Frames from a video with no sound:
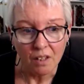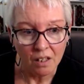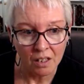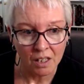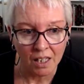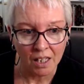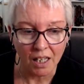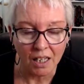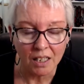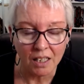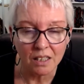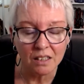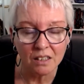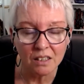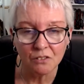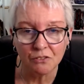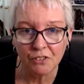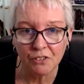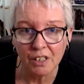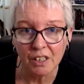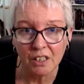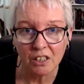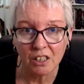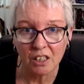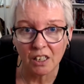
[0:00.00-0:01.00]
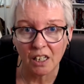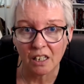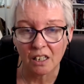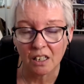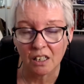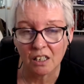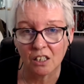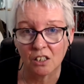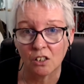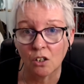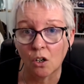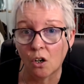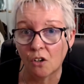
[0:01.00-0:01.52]
The Garden and the Ring
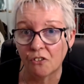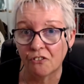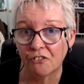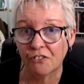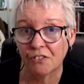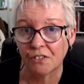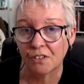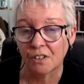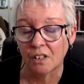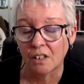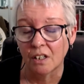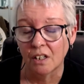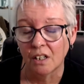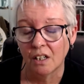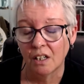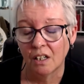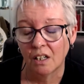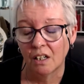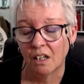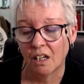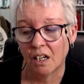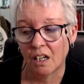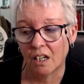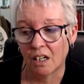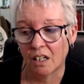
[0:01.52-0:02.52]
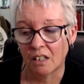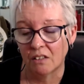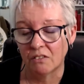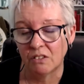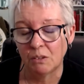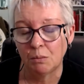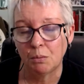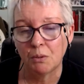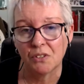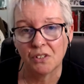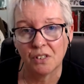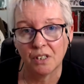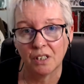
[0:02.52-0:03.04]
together can often
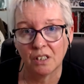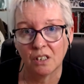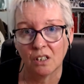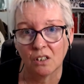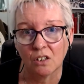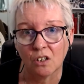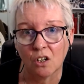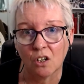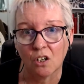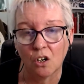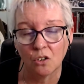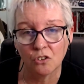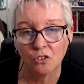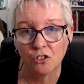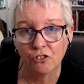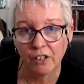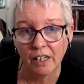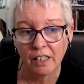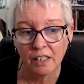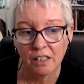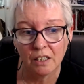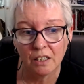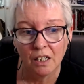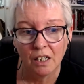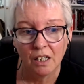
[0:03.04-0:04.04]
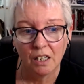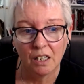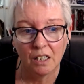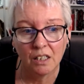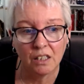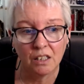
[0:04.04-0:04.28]
represent a contract.